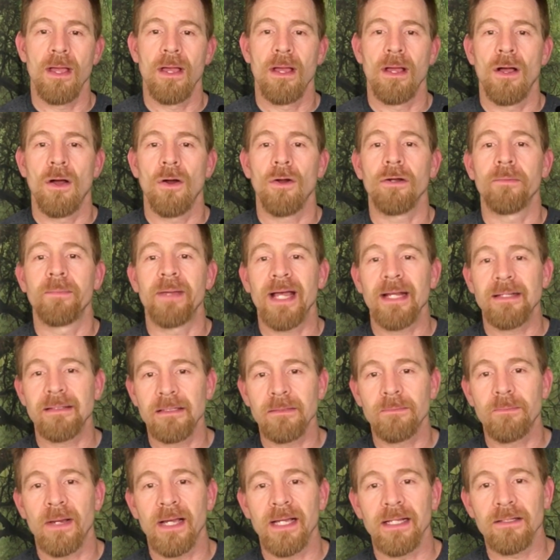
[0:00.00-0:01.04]
Or
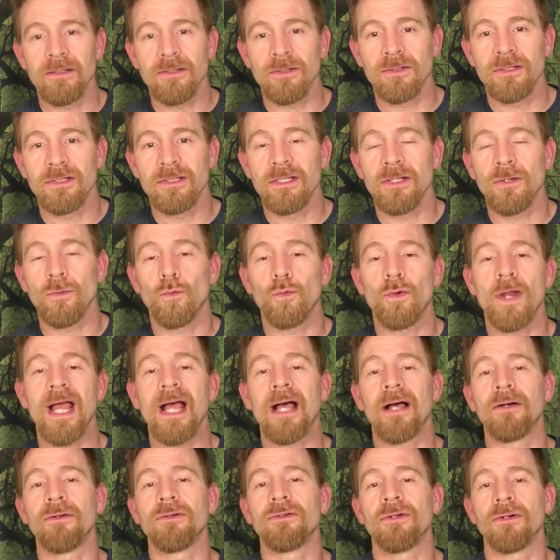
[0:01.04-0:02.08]
abatid mites are still
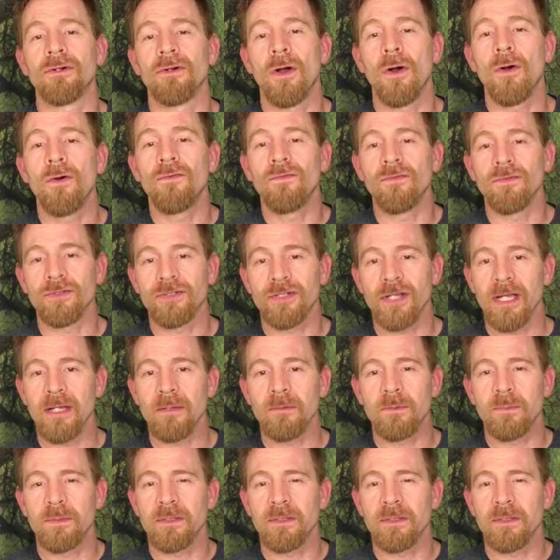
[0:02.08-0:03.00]
round or oval shaped,